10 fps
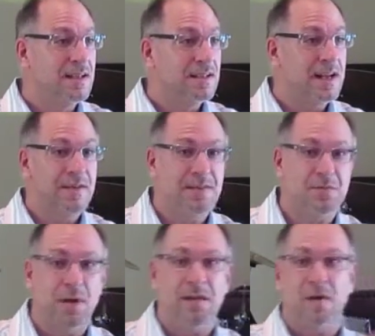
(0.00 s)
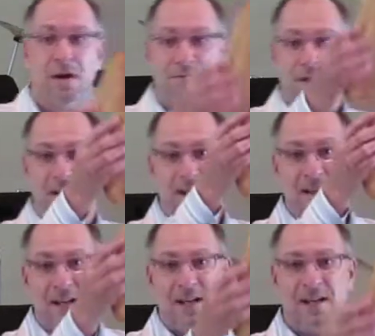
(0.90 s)
They had this wave offering.
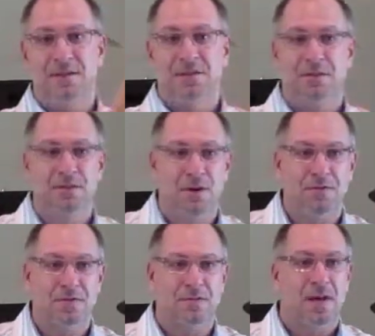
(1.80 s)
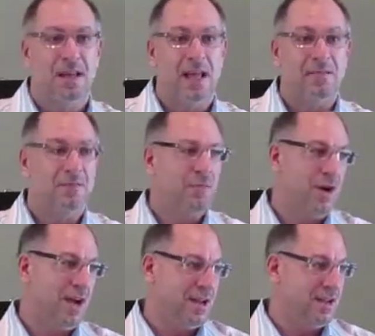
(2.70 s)
They used two loaves of leavened
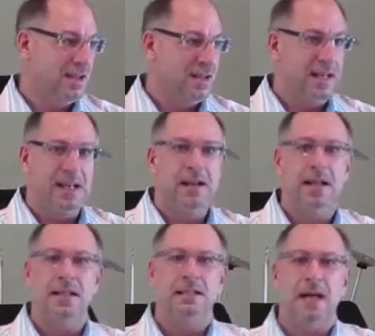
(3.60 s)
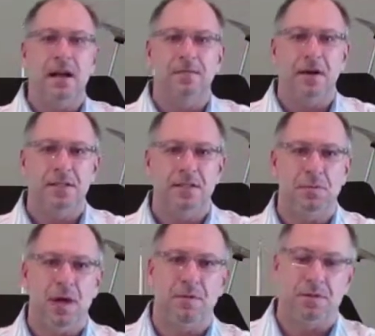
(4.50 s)
bread. They didn't, sacrifice this
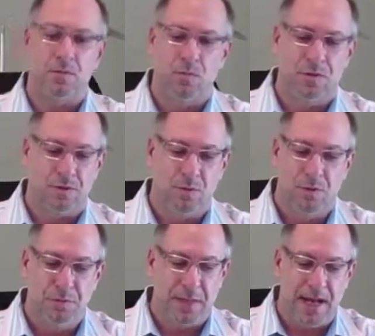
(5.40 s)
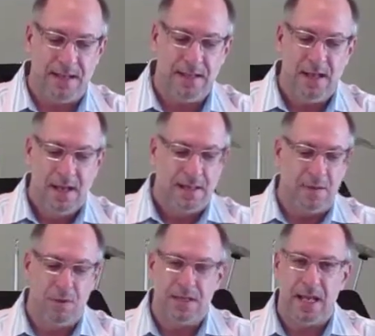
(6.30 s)
bread. It was the rules behind it. They
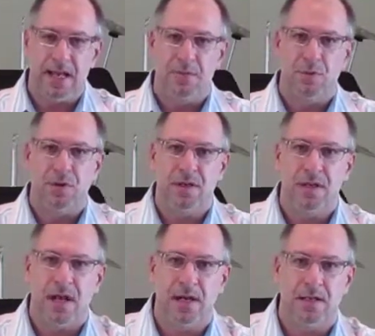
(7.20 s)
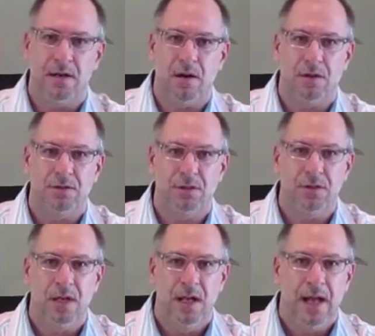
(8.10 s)
wouldn't take it and burn it on the
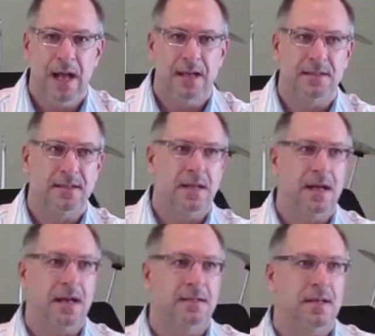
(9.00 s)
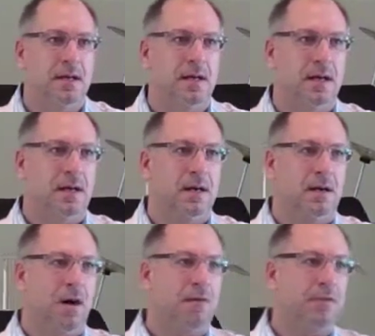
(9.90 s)
altar as a, as a,
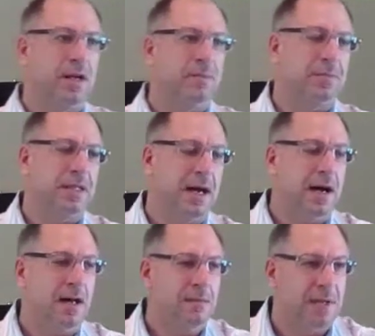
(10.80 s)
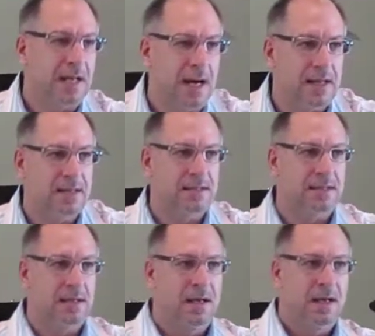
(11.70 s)
offering up to God. But God
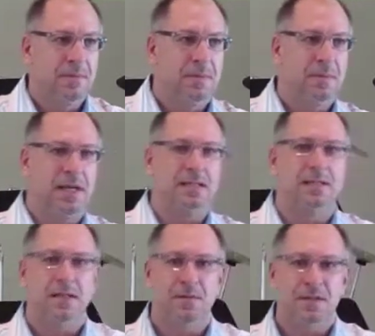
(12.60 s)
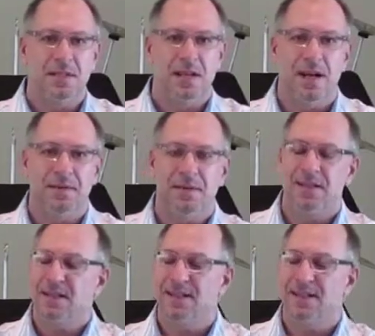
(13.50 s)
just, because it wasn't time,